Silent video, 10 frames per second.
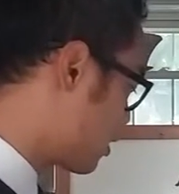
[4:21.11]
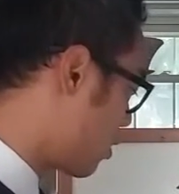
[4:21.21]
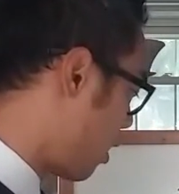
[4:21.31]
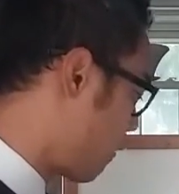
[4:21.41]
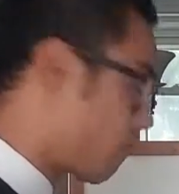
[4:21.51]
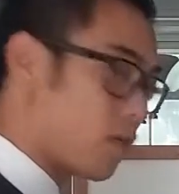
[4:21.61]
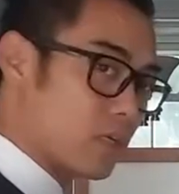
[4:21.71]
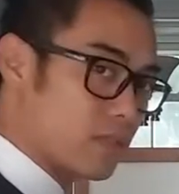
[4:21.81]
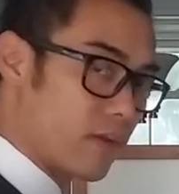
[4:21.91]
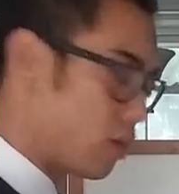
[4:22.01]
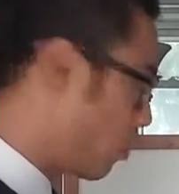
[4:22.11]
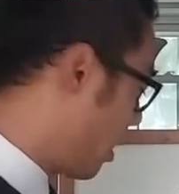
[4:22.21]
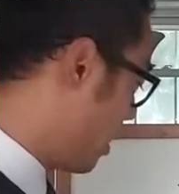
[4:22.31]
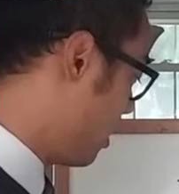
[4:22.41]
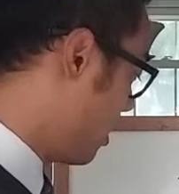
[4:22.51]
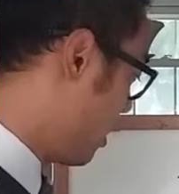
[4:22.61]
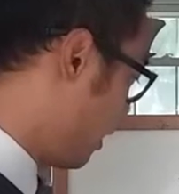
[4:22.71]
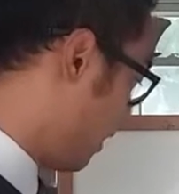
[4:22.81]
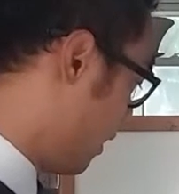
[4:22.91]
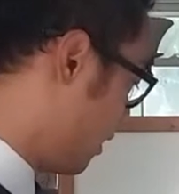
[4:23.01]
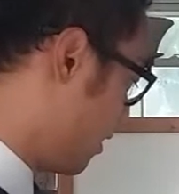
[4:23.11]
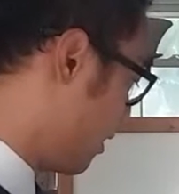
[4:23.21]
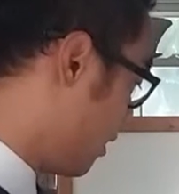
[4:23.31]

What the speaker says: I saw first right away, and